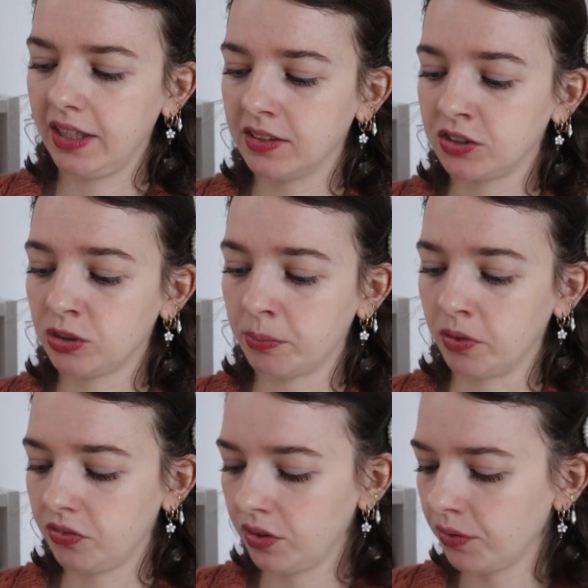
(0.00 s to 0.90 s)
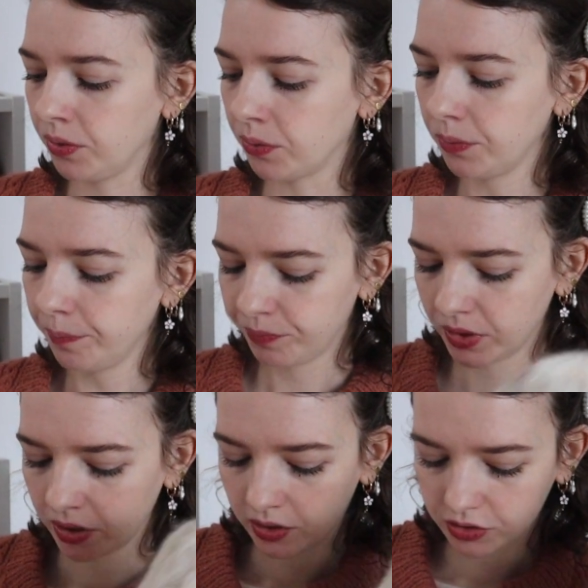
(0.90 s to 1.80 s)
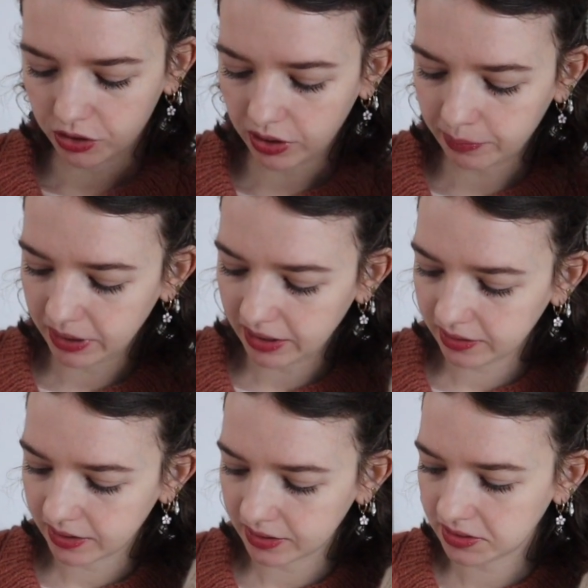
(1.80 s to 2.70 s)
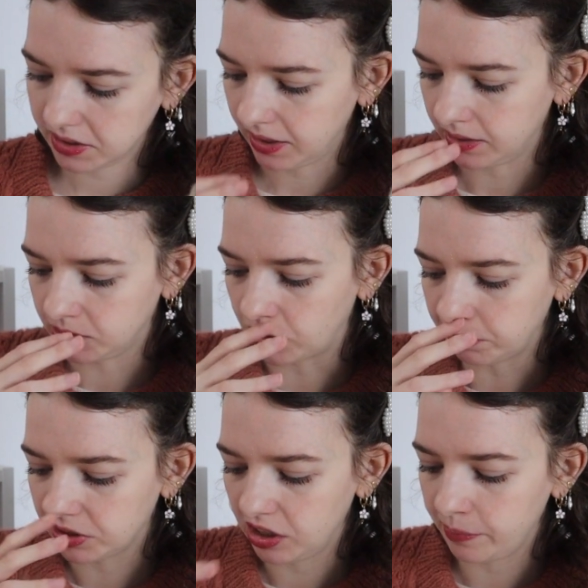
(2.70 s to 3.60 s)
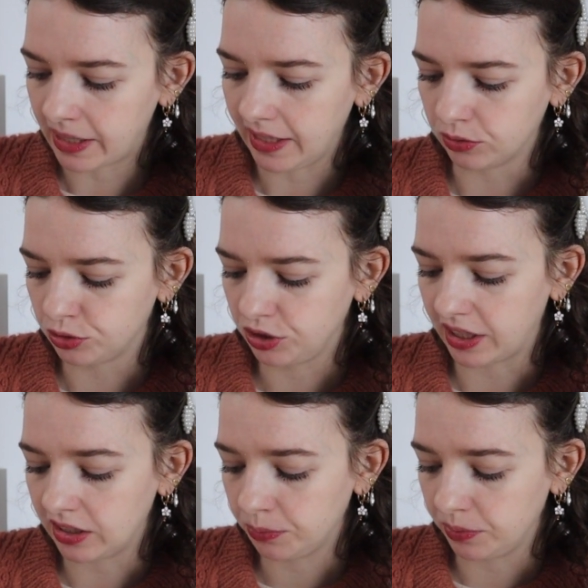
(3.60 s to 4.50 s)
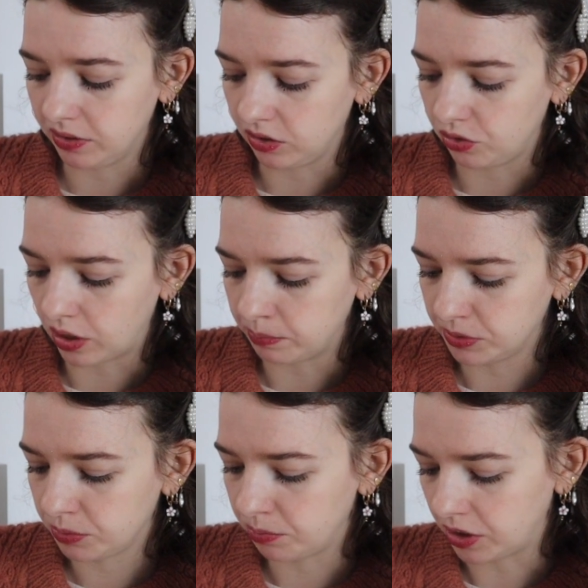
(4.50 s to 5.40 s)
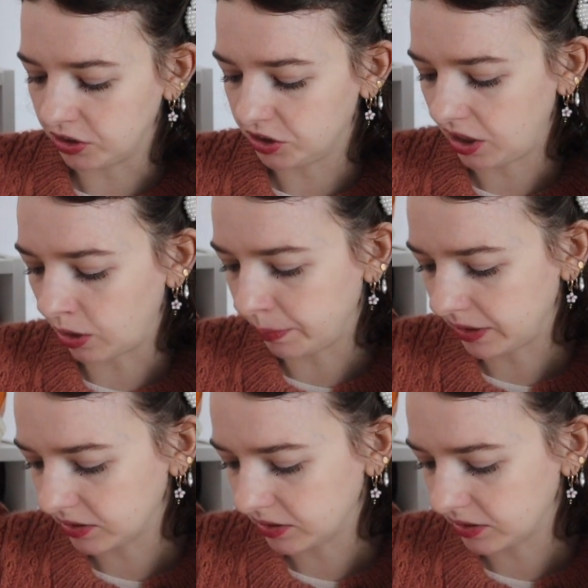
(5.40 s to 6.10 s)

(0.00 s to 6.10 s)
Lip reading: is the material. So I'm knitting this in Drops Lima held together with the Drops brushed alpaca